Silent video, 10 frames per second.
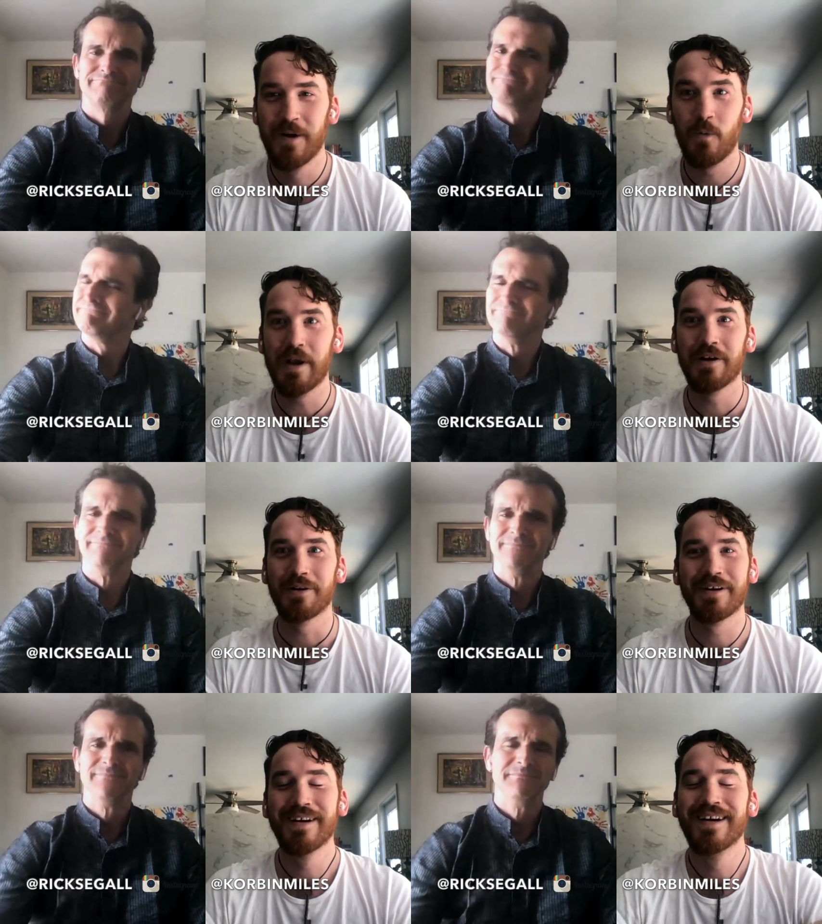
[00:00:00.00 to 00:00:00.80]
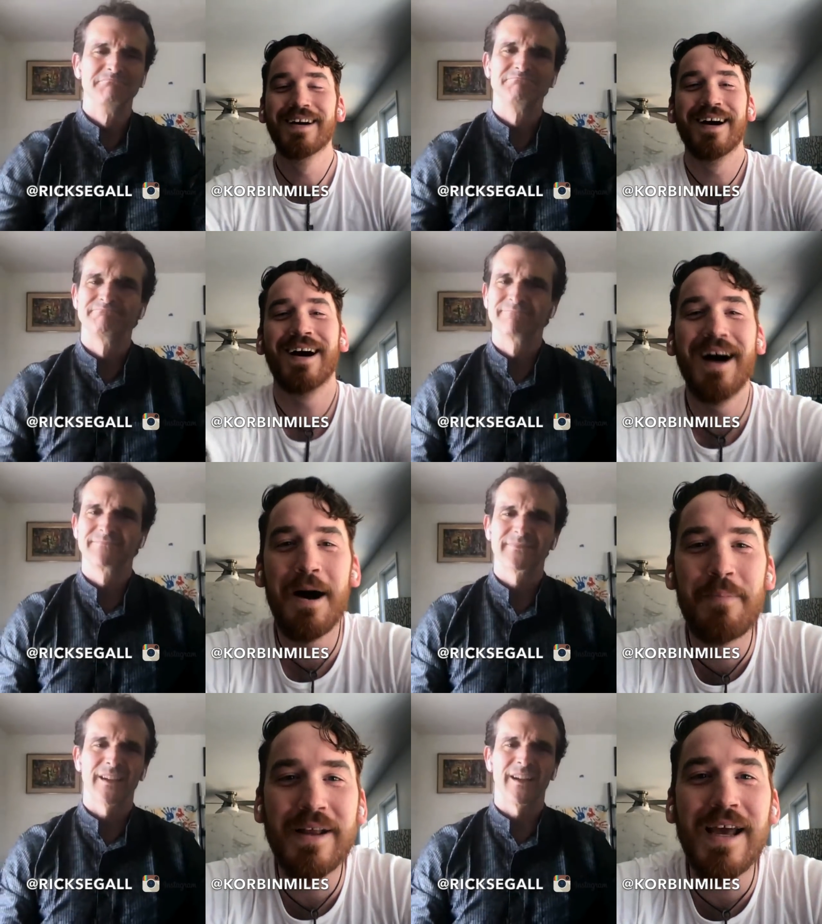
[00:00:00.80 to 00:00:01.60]
Speaker 1: Weird. Uh,
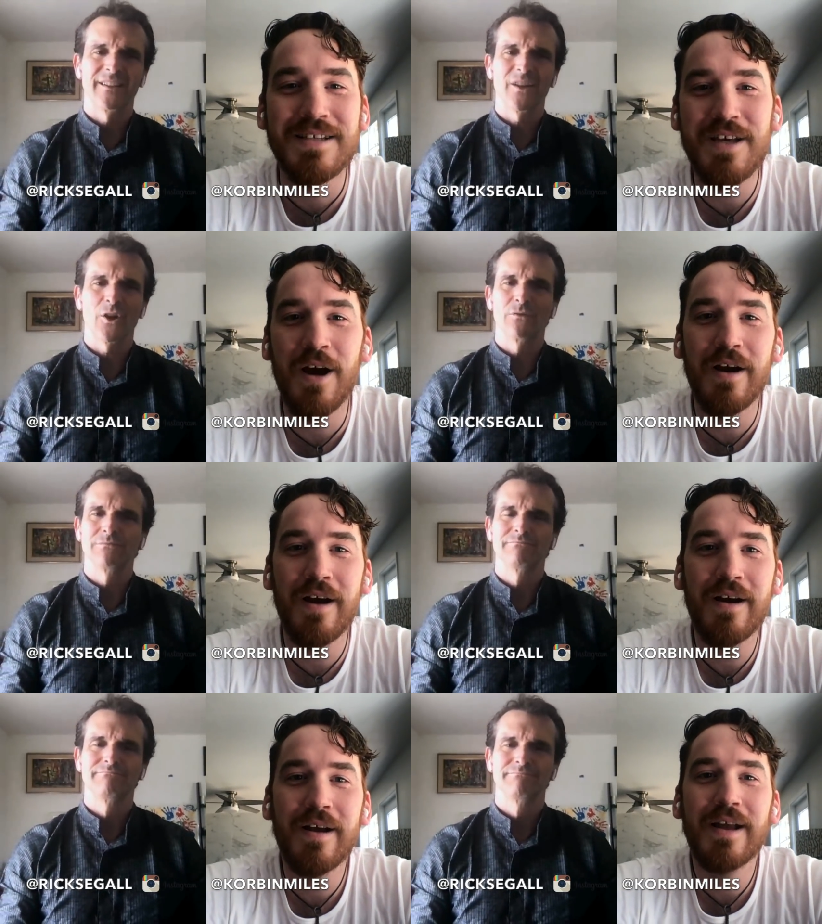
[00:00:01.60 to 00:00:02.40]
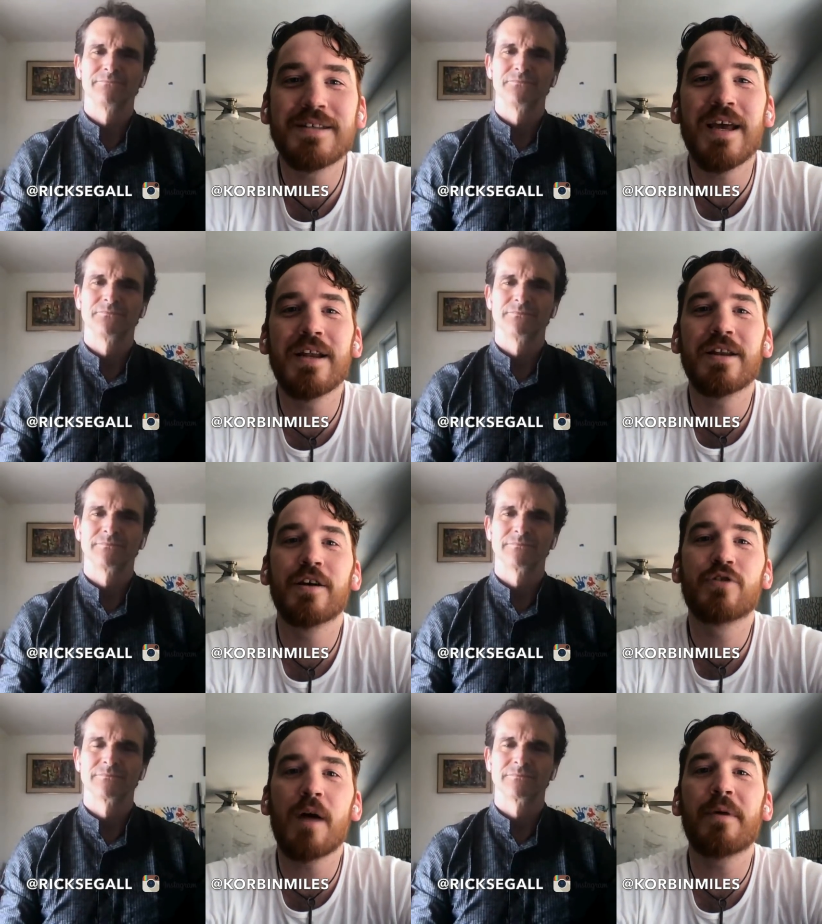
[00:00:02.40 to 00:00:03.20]
but yes, uh, it's a, a,
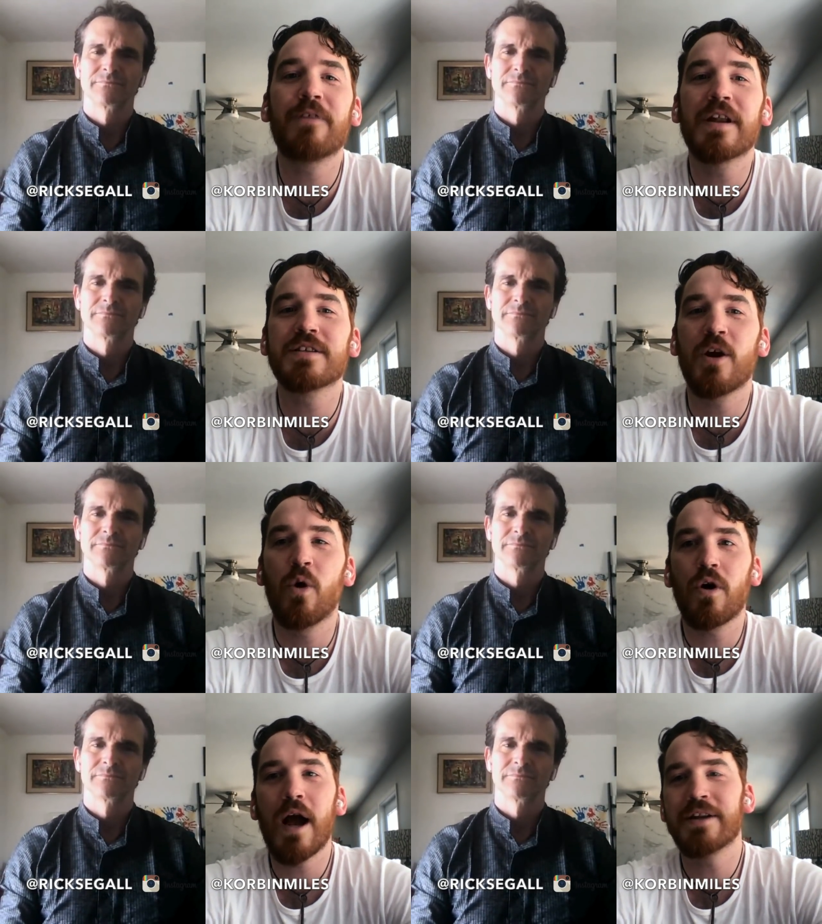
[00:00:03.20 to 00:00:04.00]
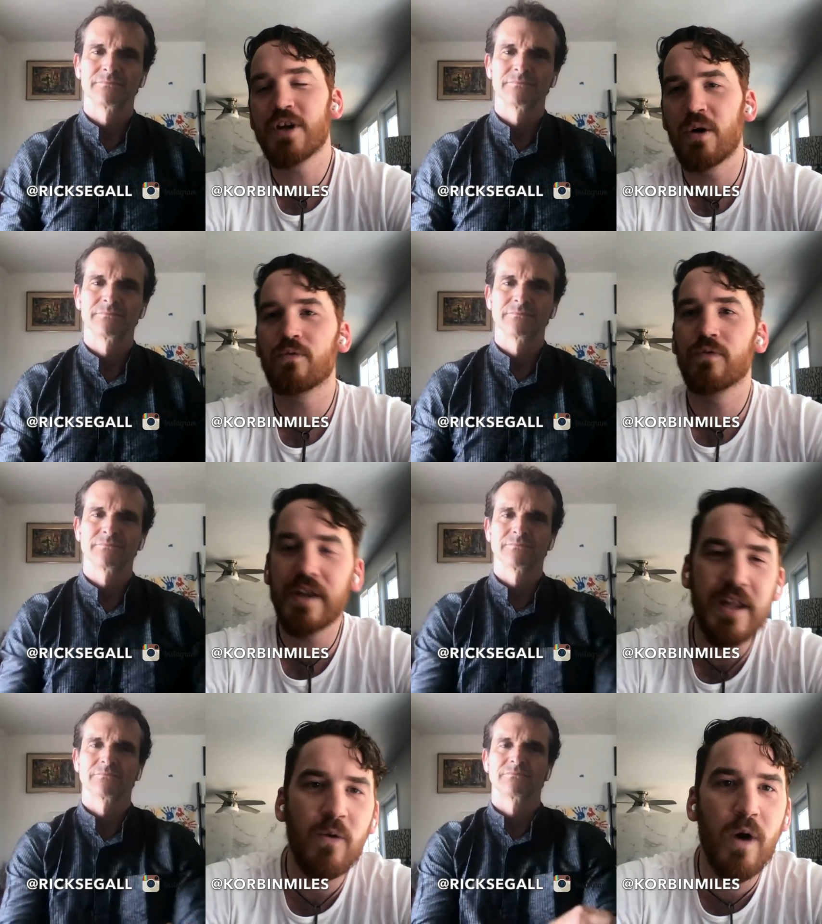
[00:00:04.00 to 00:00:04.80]
drama fantasy horror. I don't
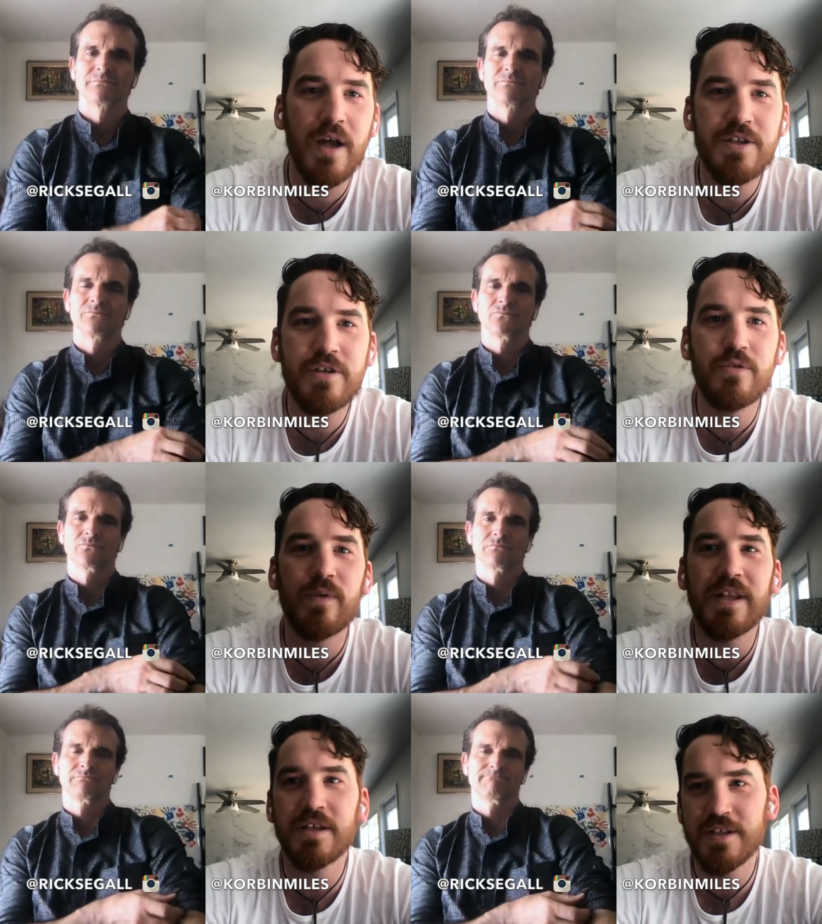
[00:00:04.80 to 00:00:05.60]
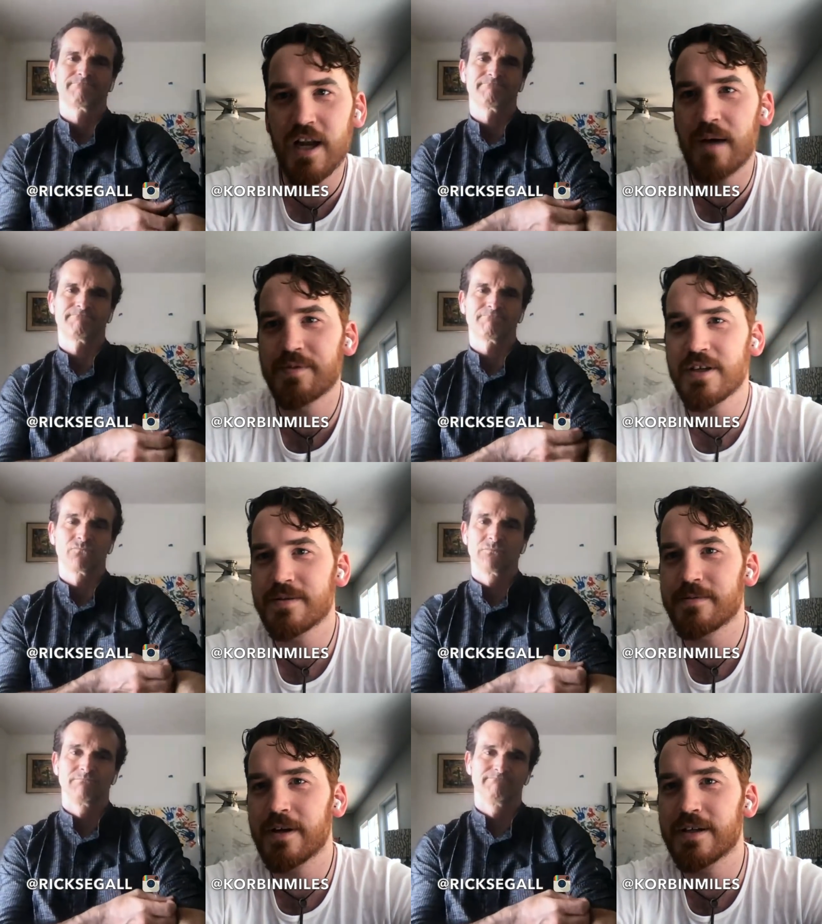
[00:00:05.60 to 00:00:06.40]
really want to read the
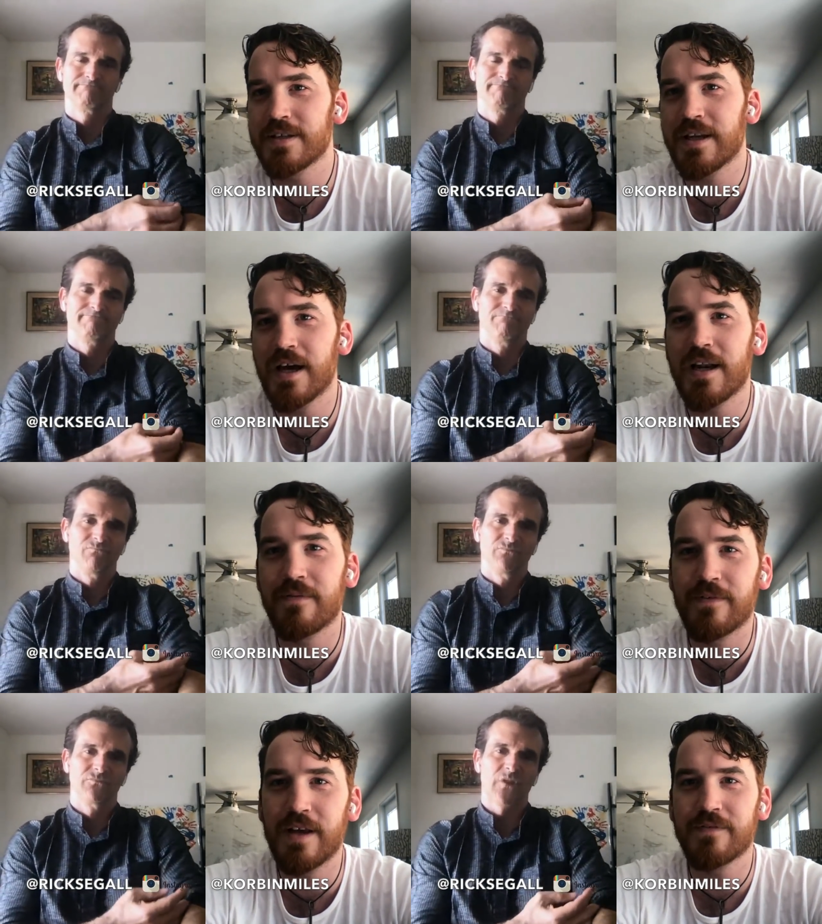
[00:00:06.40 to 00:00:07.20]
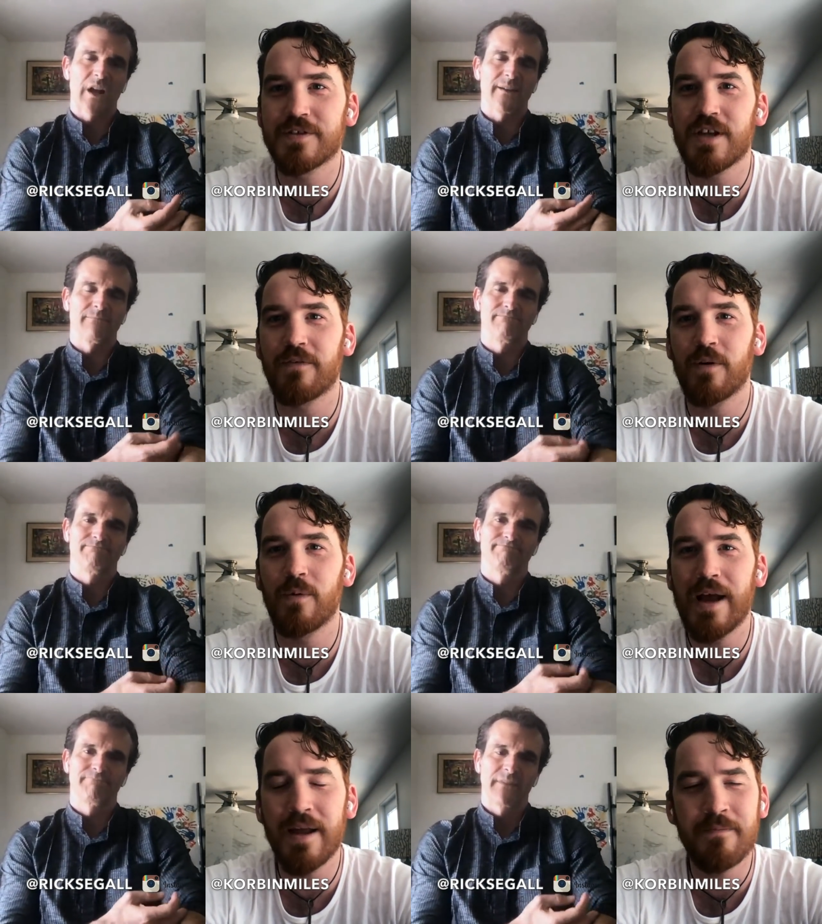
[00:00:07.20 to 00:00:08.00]
synopsis because it kind of gives right. stuff
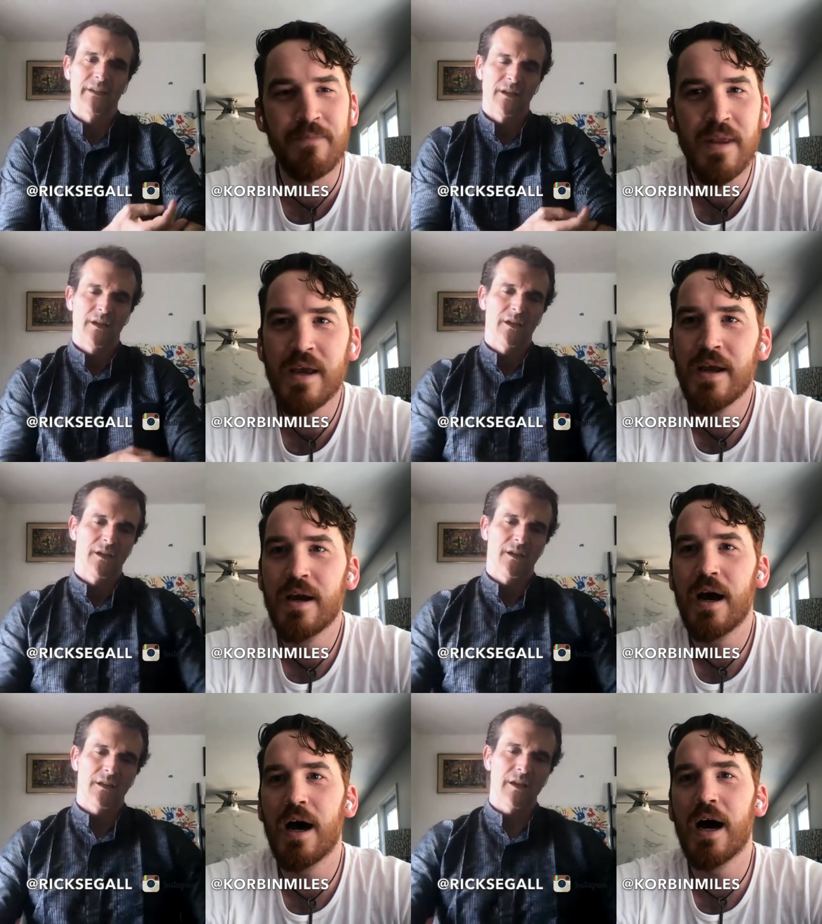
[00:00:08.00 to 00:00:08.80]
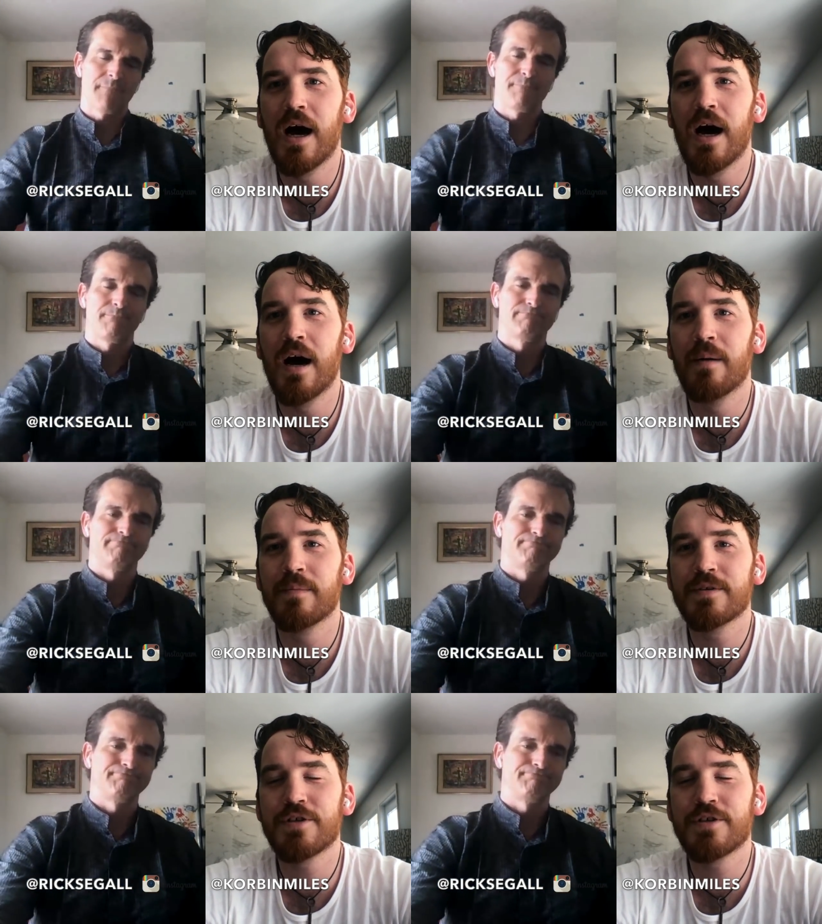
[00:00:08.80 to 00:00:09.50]
away. Um, yep.